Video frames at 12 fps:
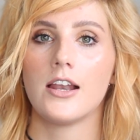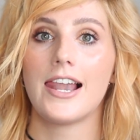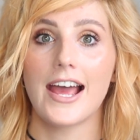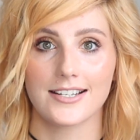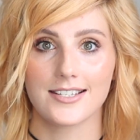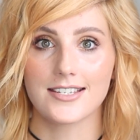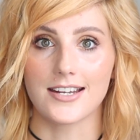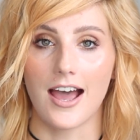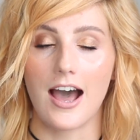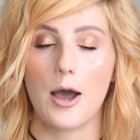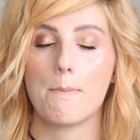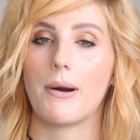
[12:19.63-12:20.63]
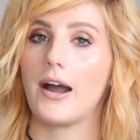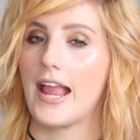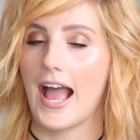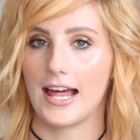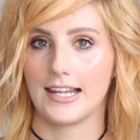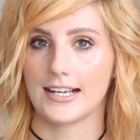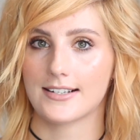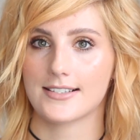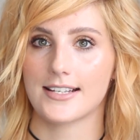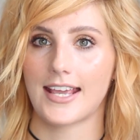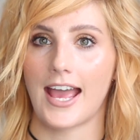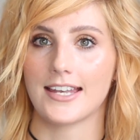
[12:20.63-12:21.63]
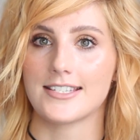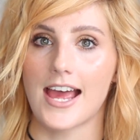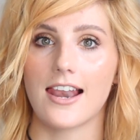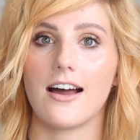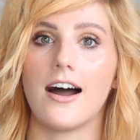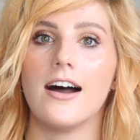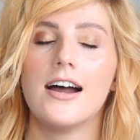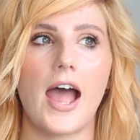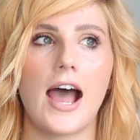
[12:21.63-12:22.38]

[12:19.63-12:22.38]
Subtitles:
Leicester by Alex Candela.